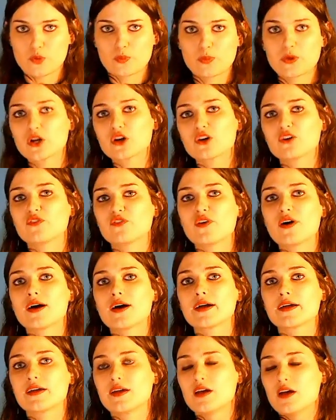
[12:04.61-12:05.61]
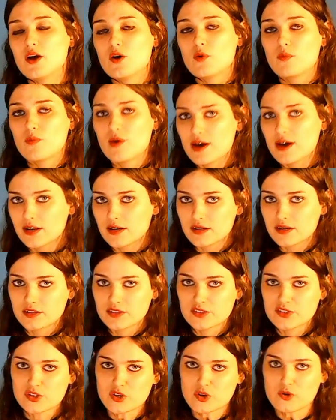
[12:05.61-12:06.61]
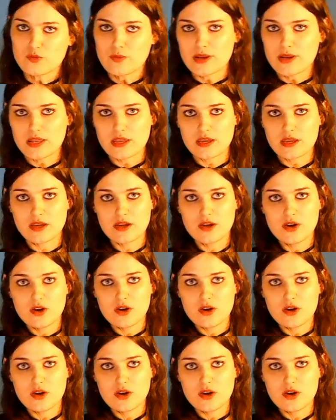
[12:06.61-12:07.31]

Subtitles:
purify when so many